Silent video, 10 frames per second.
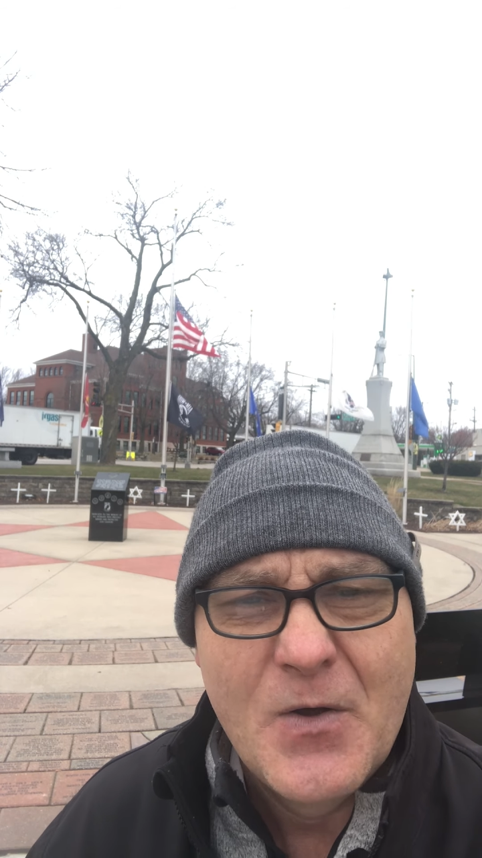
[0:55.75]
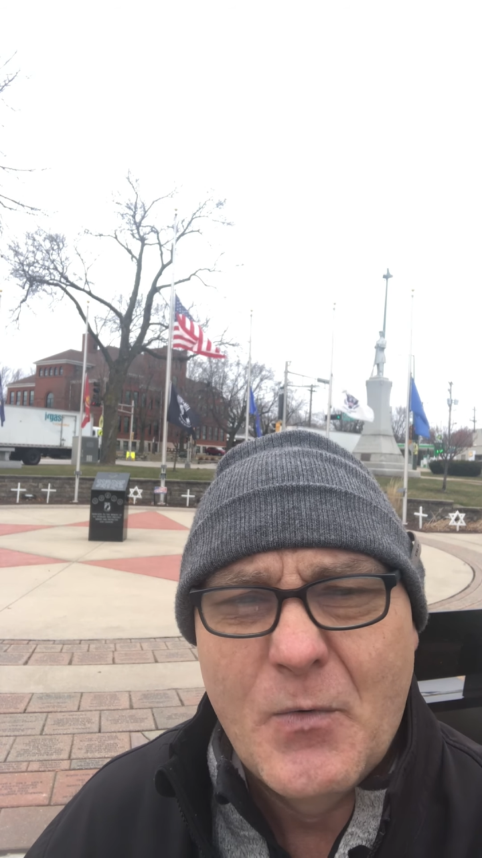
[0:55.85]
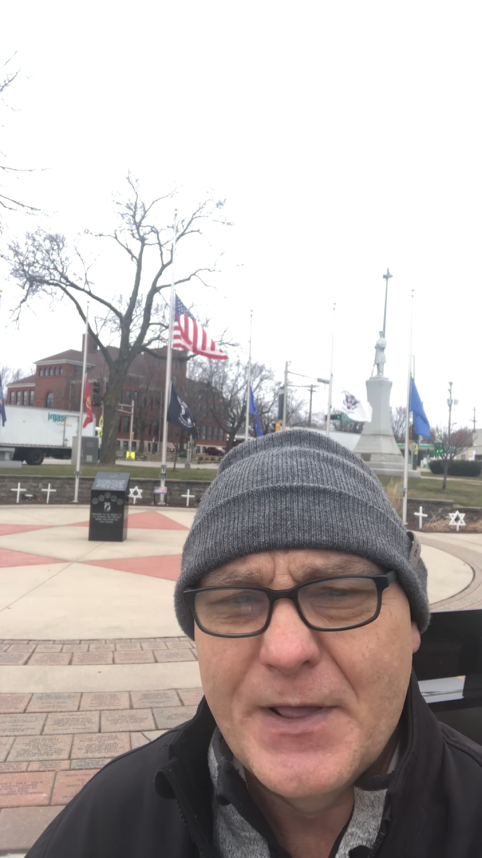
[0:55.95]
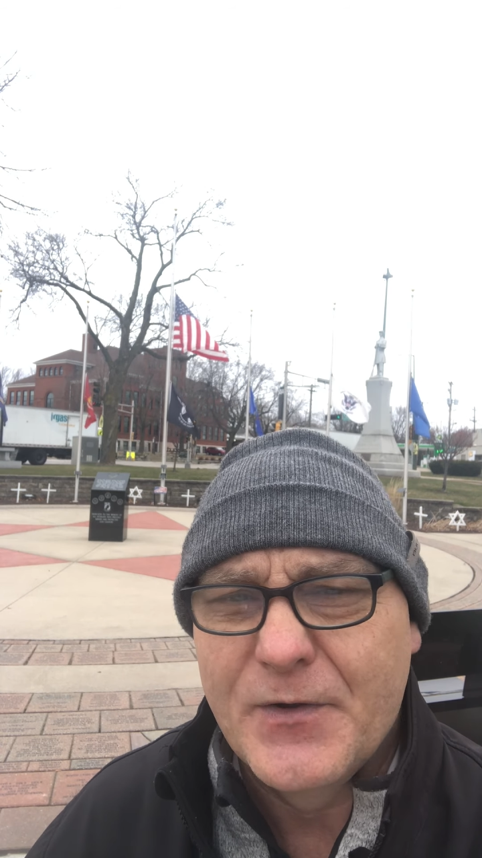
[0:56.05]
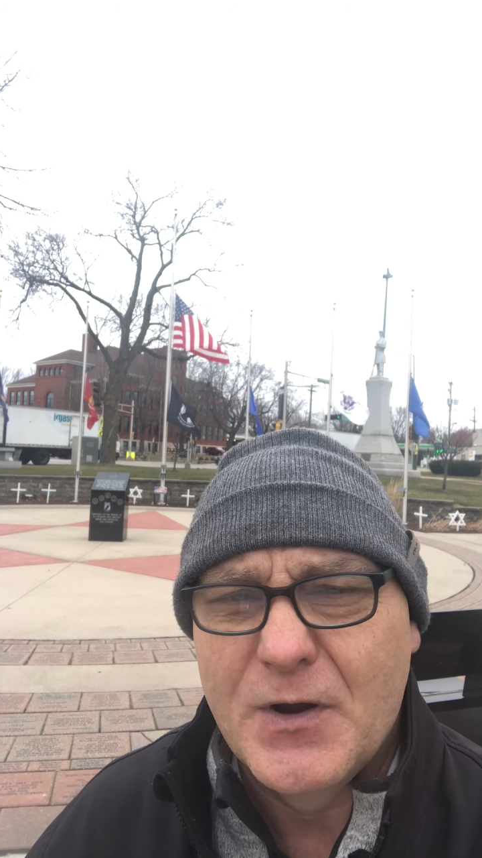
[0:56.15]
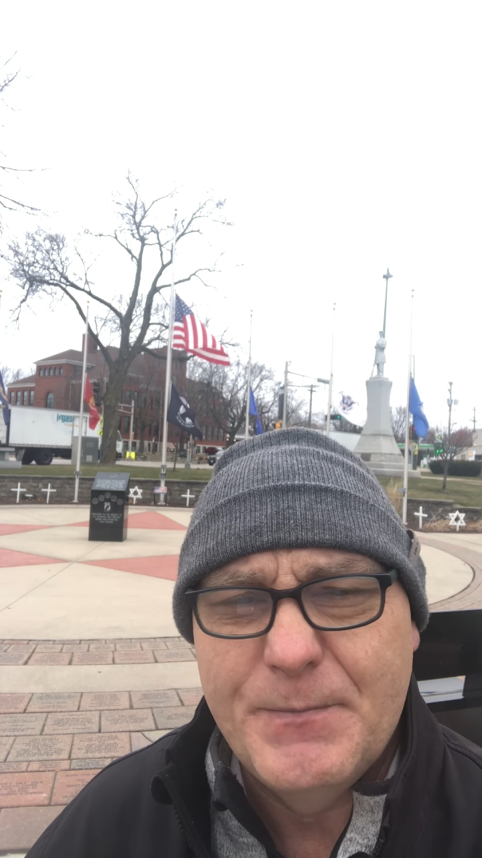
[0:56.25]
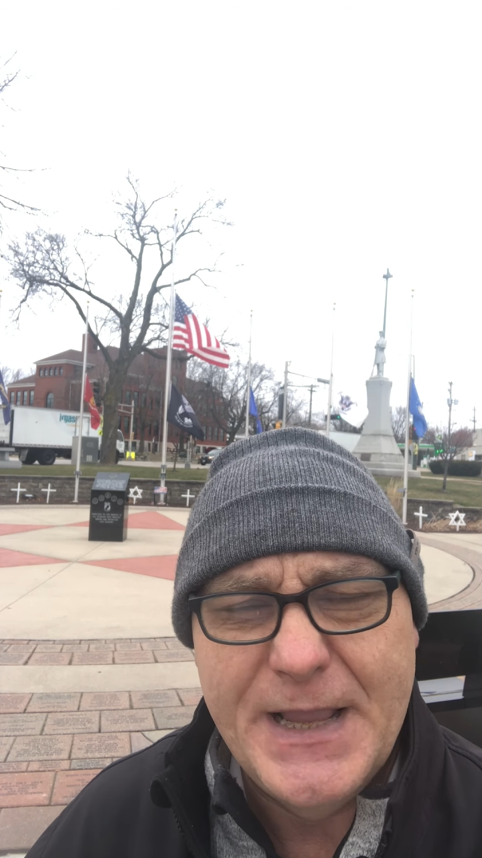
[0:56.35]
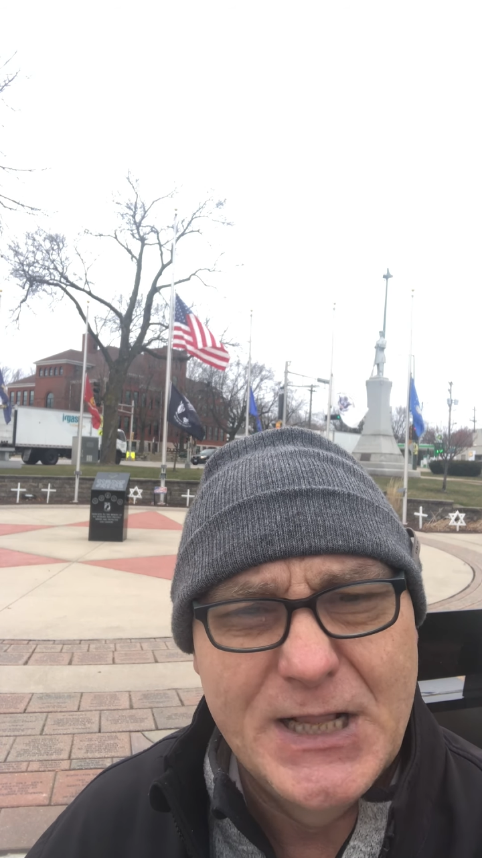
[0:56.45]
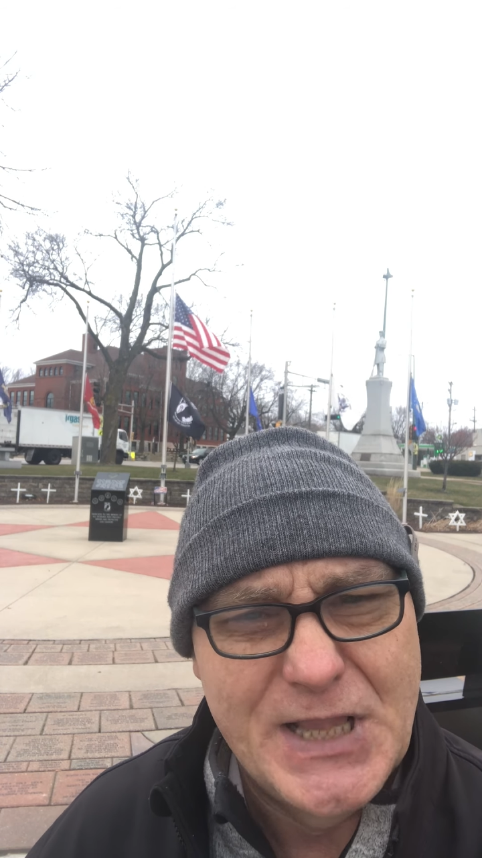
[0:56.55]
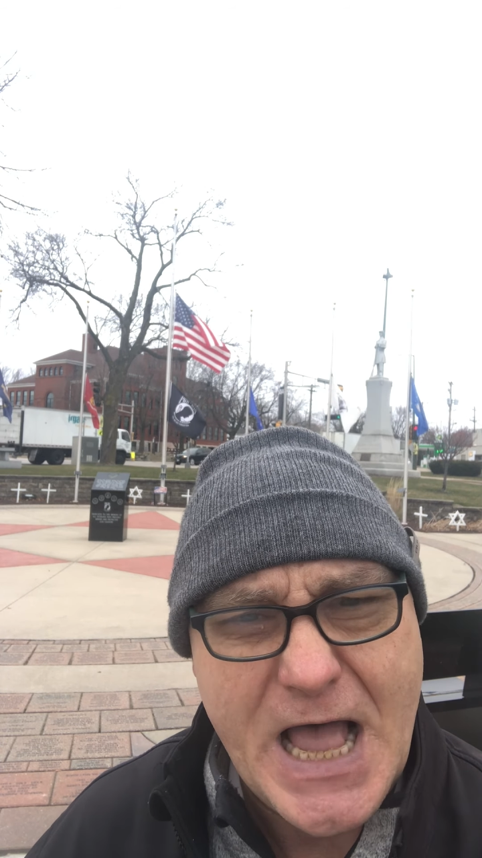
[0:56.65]
whether it be
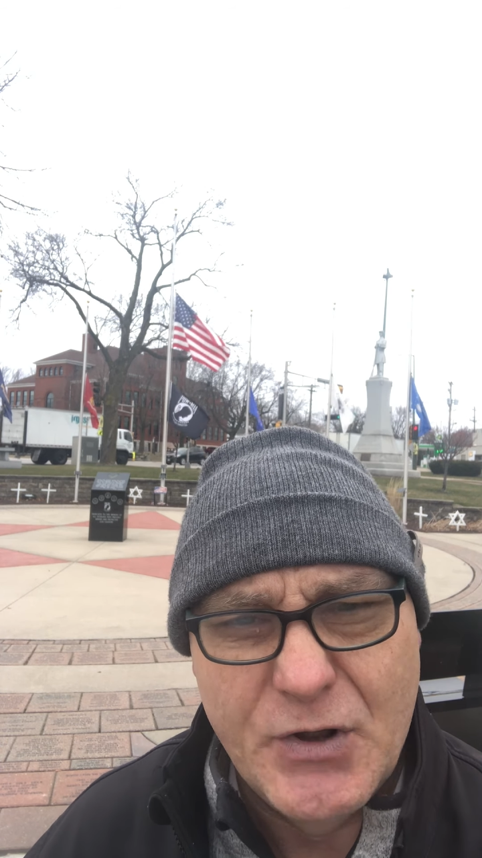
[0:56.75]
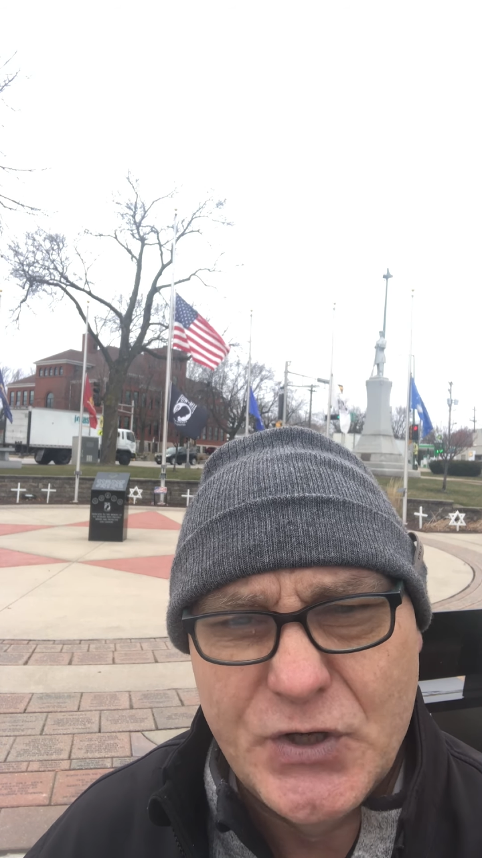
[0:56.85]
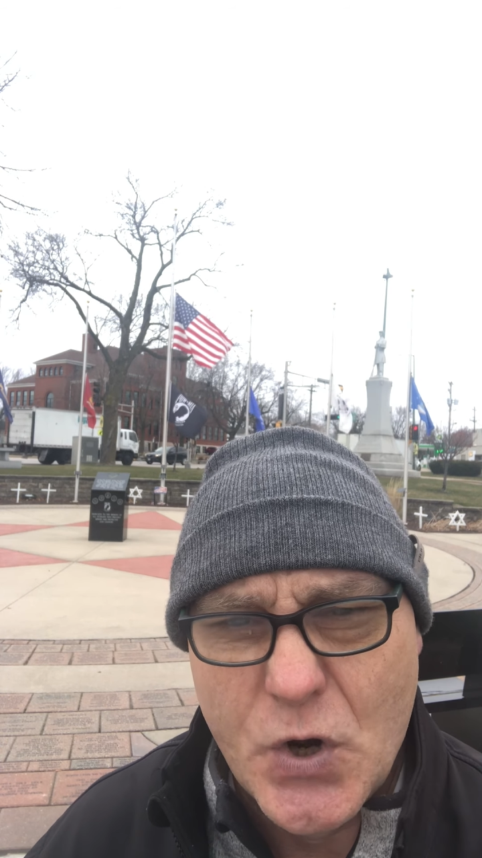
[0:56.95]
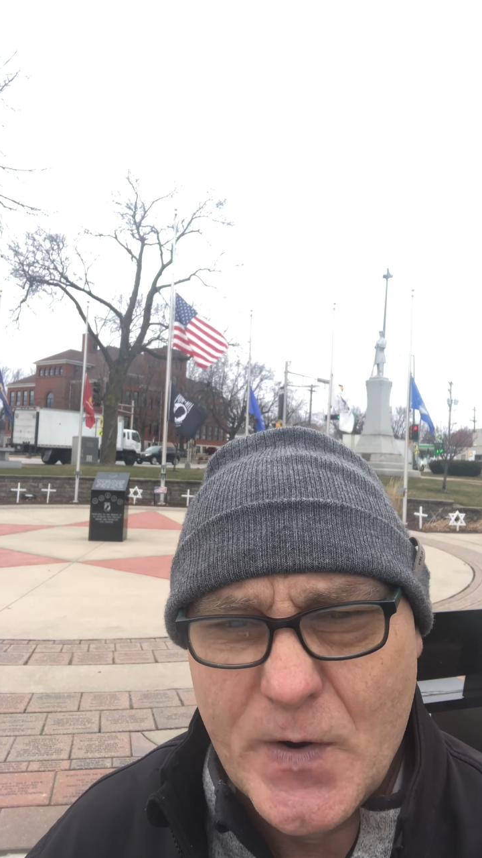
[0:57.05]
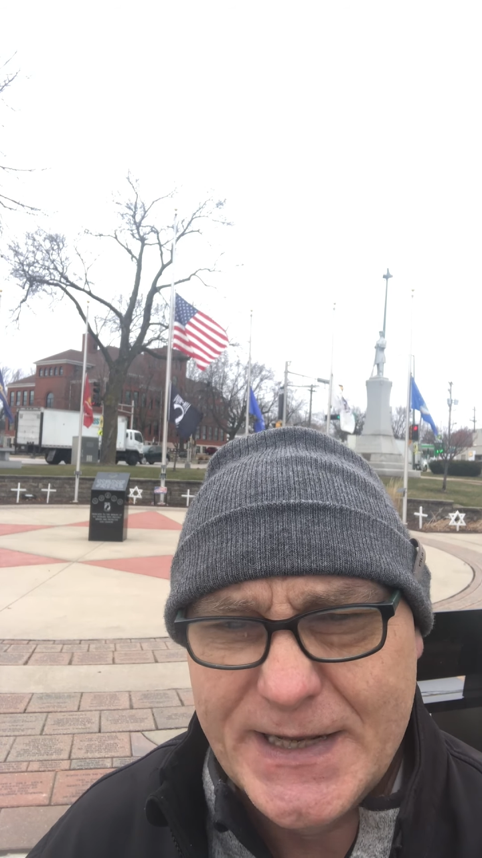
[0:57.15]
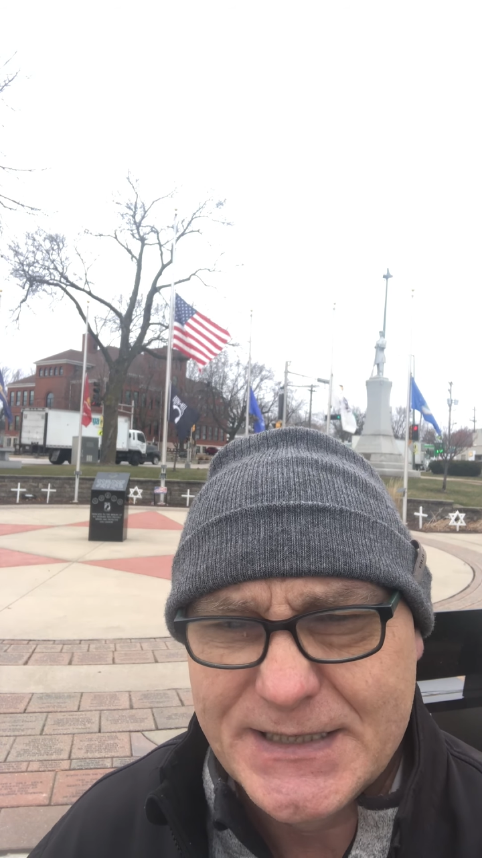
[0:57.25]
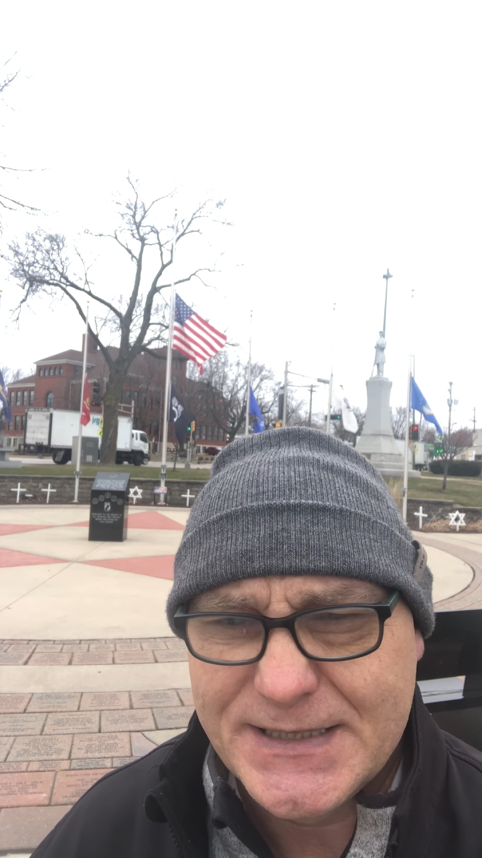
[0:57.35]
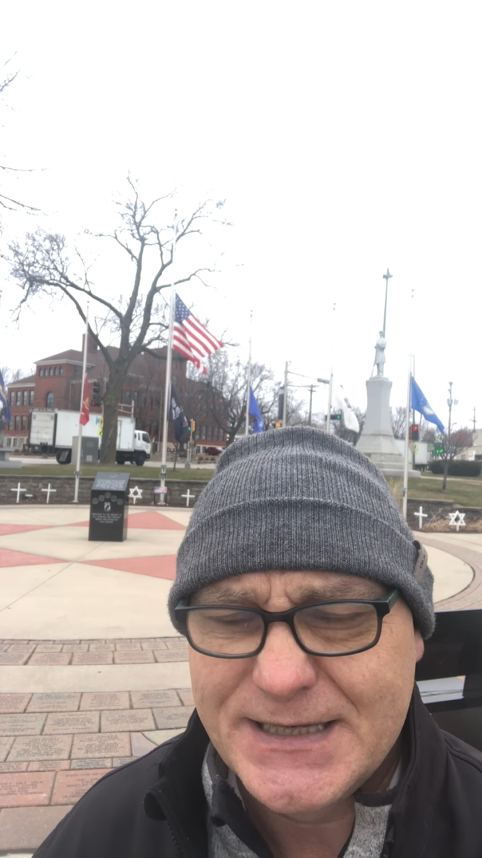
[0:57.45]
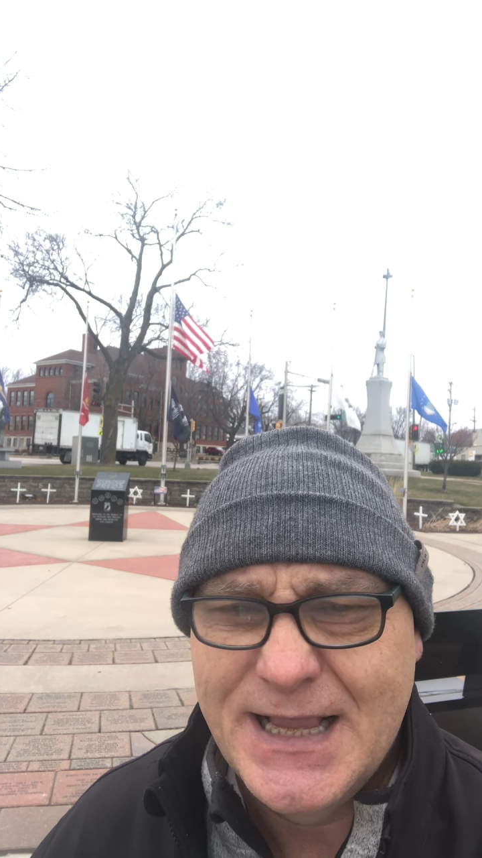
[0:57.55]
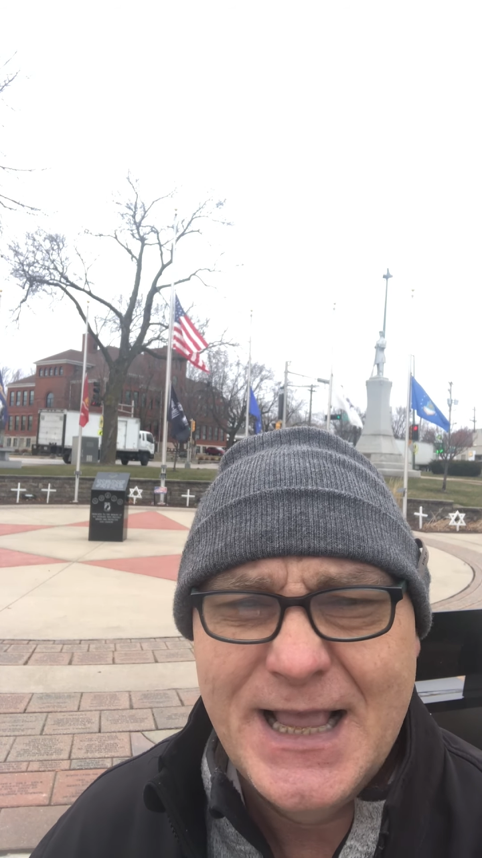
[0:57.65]
a loud noise,